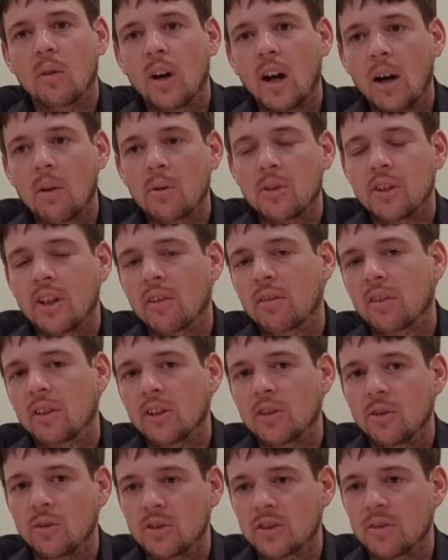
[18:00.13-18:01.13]
I would definitely
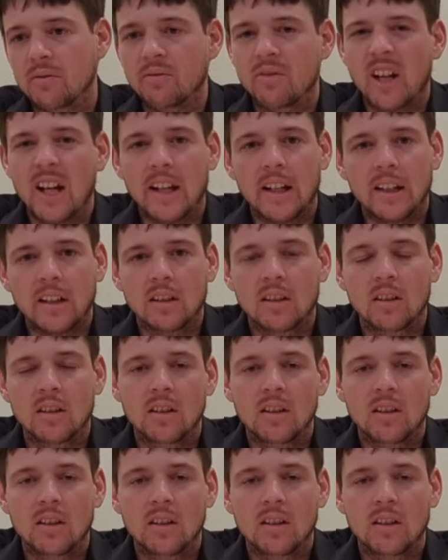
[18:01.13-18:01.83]
do some vetting.